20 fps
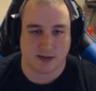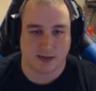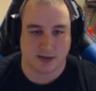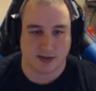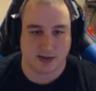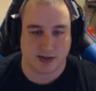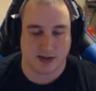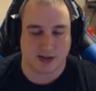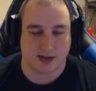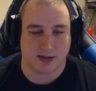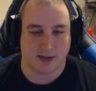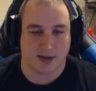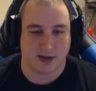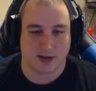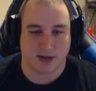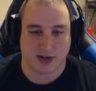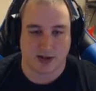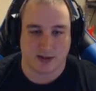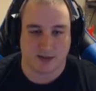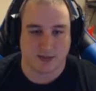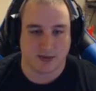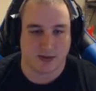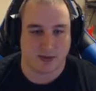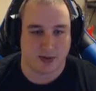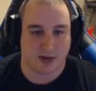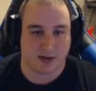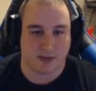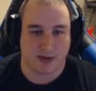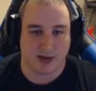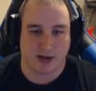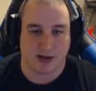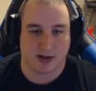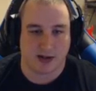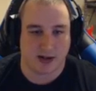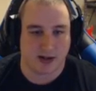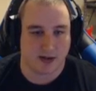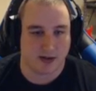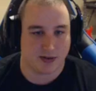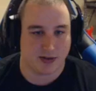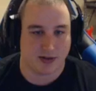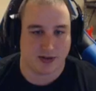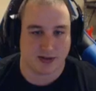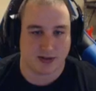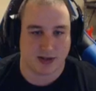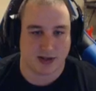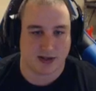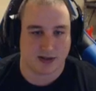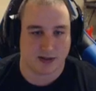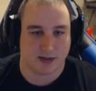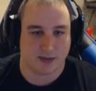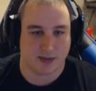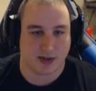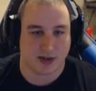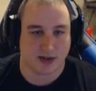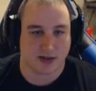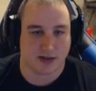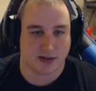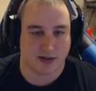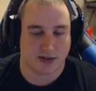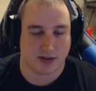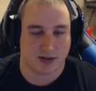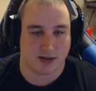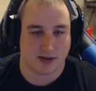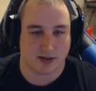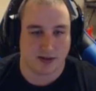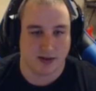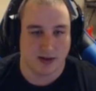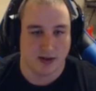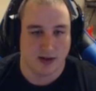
take some of the gems, put them in and out, and test them against each other.